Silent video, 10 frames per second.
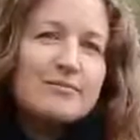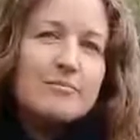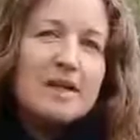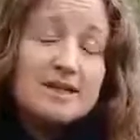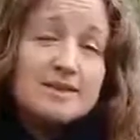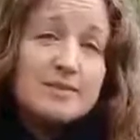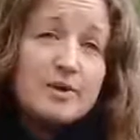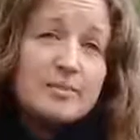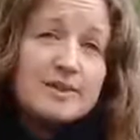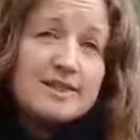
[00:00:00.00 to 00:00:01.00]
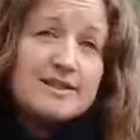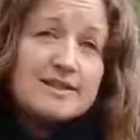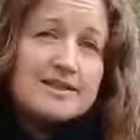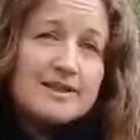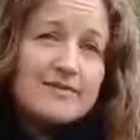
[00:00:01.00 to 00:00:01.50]
Midlands
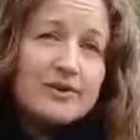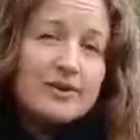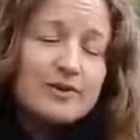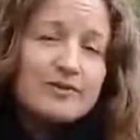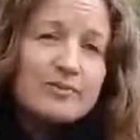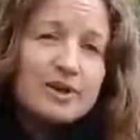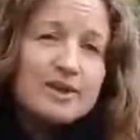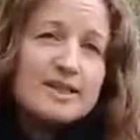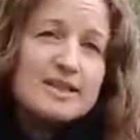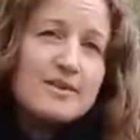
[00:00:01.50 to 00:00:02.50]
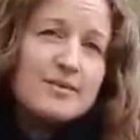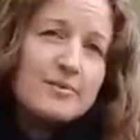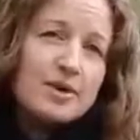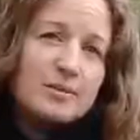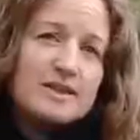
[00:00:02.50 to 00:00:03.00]
properties involved, but other
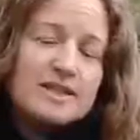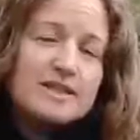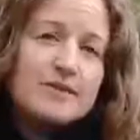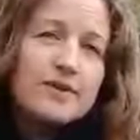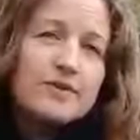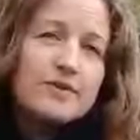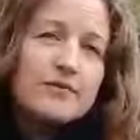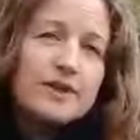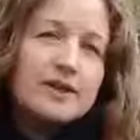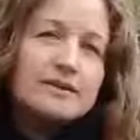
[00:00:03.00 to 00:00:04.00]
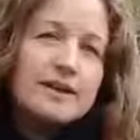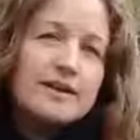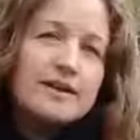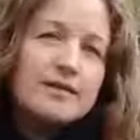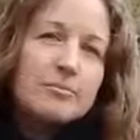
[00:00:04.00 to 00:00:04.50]
properties further afield,
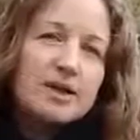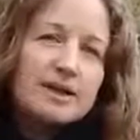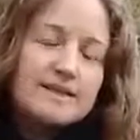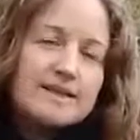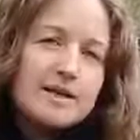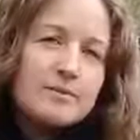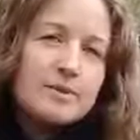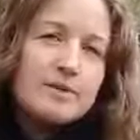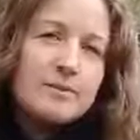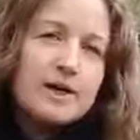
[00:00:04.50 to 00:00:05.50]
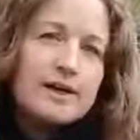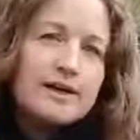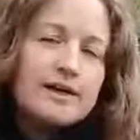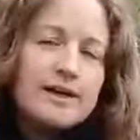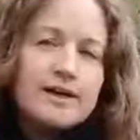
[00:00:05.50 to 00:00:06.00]
like Buckland Abbey, where
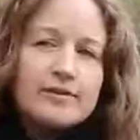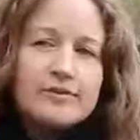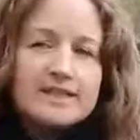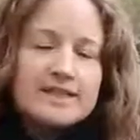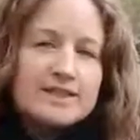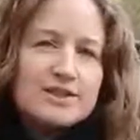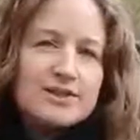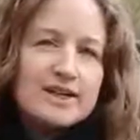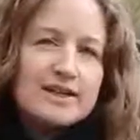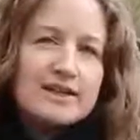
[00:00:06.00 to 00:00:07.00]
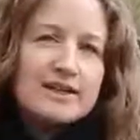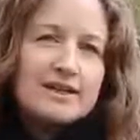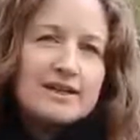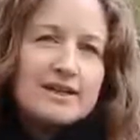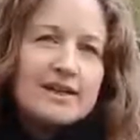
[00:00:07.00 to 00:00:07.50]
Francis Drake
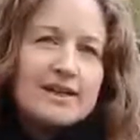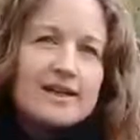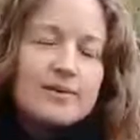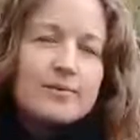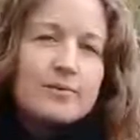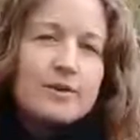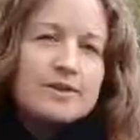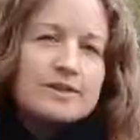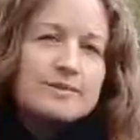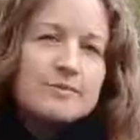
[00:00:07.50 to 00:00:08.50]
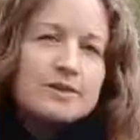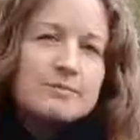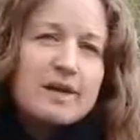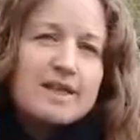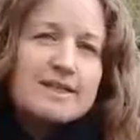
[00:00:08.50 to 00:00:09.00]
was was
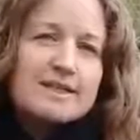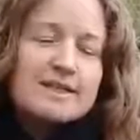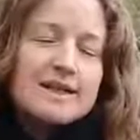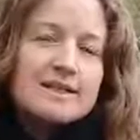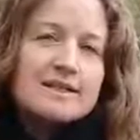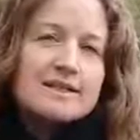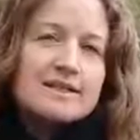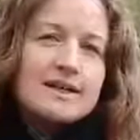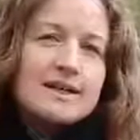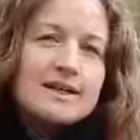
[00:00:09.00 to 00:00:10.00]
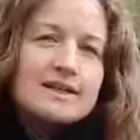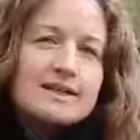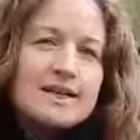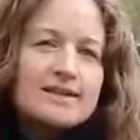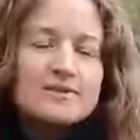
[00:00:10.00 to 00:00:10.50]
based and he
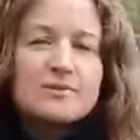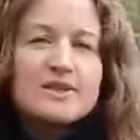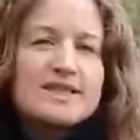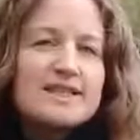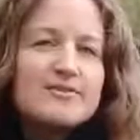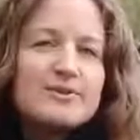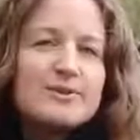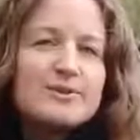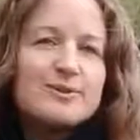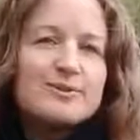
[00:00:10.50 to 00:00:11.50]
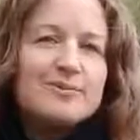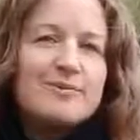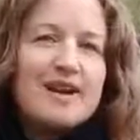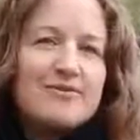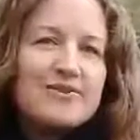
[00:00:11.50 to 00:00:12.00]
sailed with several
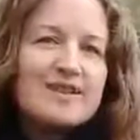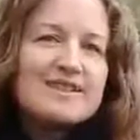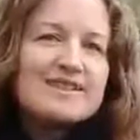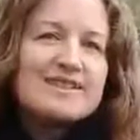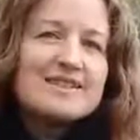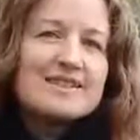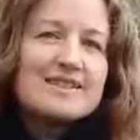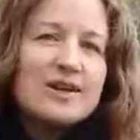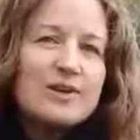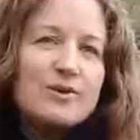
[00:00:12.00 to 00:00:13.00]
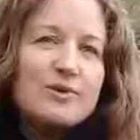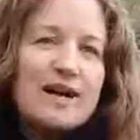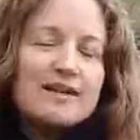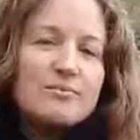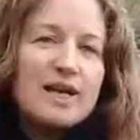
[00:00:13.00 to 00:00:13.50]
Africans who
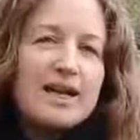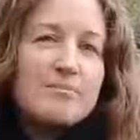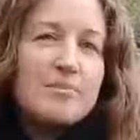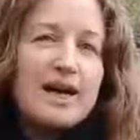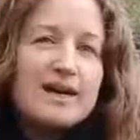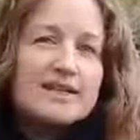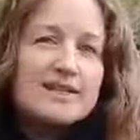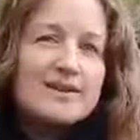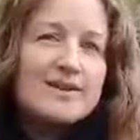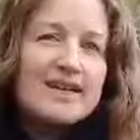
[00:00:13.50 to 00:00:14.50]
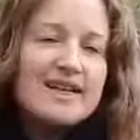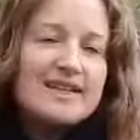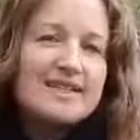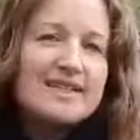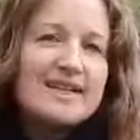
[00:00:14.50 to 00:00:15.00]
had a big impact on
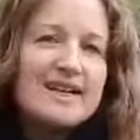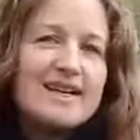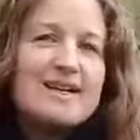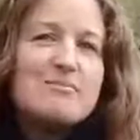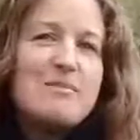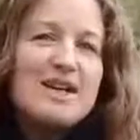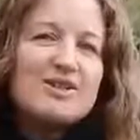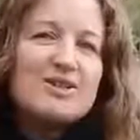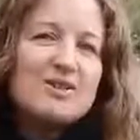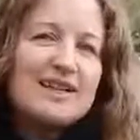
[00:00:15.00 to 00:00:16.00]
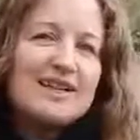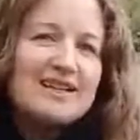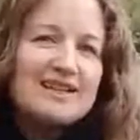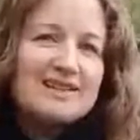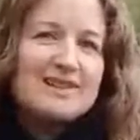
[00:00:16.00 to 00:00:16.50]
his military
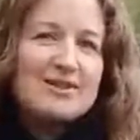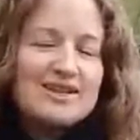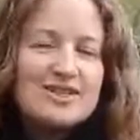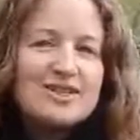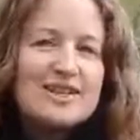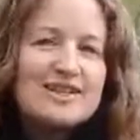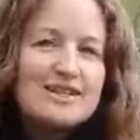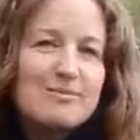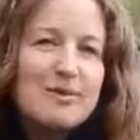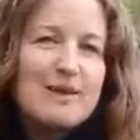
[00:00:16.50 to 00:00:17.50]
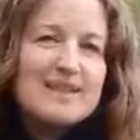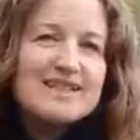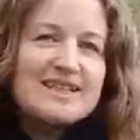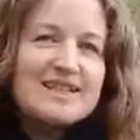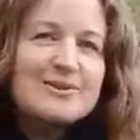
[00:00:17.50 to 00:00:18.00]
strategy and
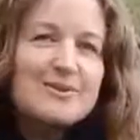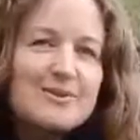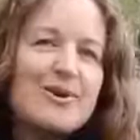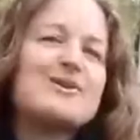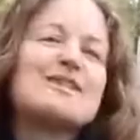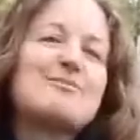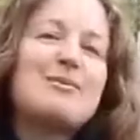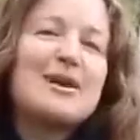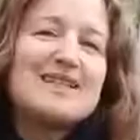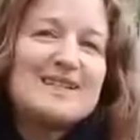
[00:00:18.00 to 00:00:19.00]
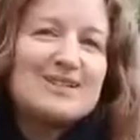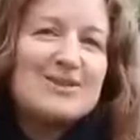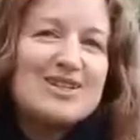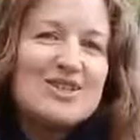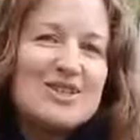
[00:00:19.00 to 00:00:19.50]
diplomatic or non-diplomatic
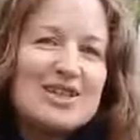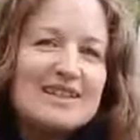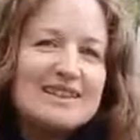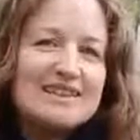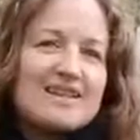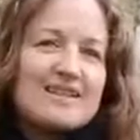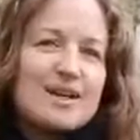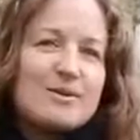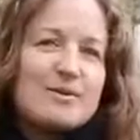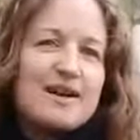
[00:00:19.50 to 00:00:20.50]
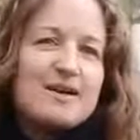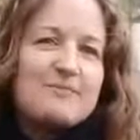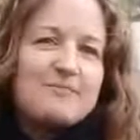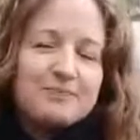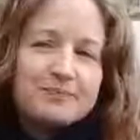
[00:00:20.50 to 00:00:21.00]
strategy. So
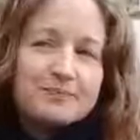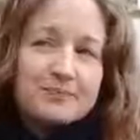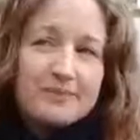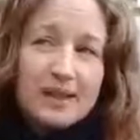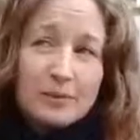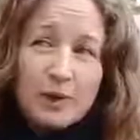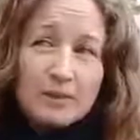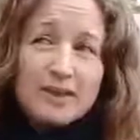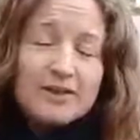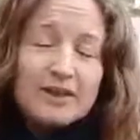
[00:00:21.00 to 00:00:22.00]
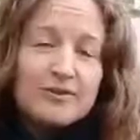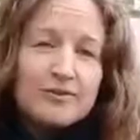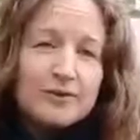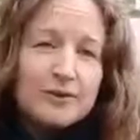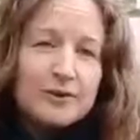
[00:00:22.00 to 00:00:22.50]
um, what we're looking
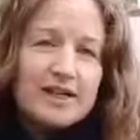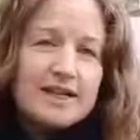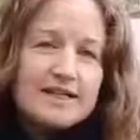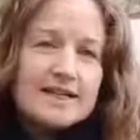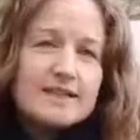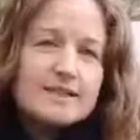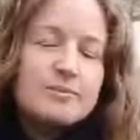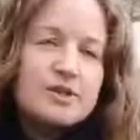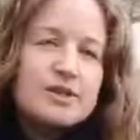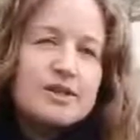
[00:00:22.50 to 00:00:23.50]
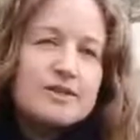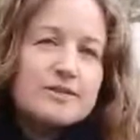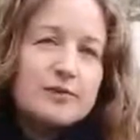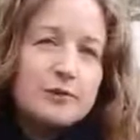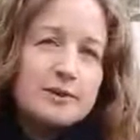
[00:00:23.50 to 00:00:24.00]
for is, as the project
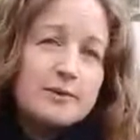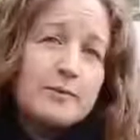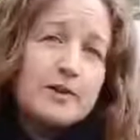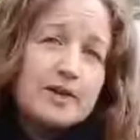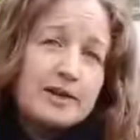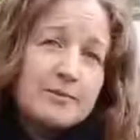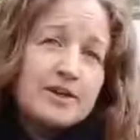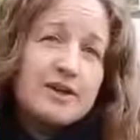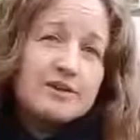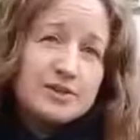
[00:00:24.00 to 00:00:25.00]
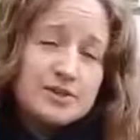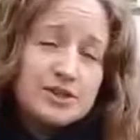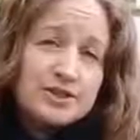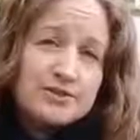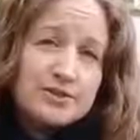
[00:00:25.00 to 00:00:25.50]
goes forward, we're working with 100
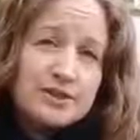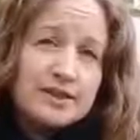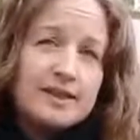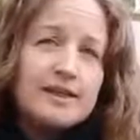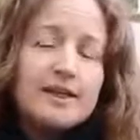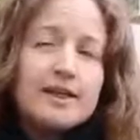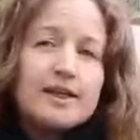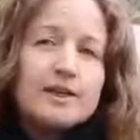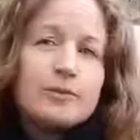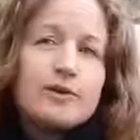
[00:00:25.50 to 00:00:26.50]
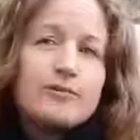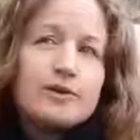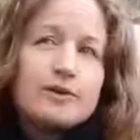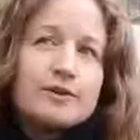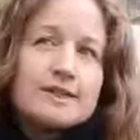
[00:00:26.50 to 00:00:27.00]
children. We've
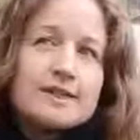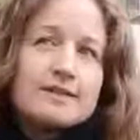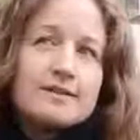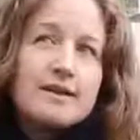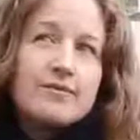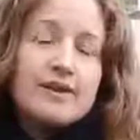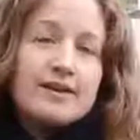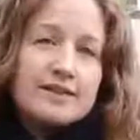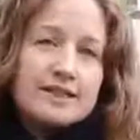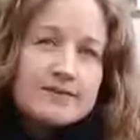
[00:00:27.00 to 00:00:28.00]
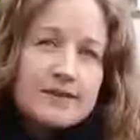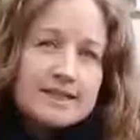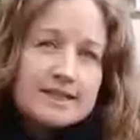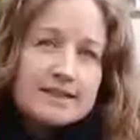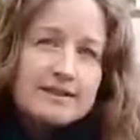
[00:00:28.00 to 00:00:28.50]
got various
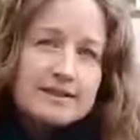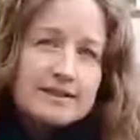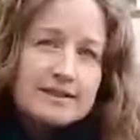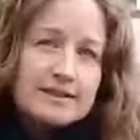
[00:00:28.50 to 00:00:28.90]
events lined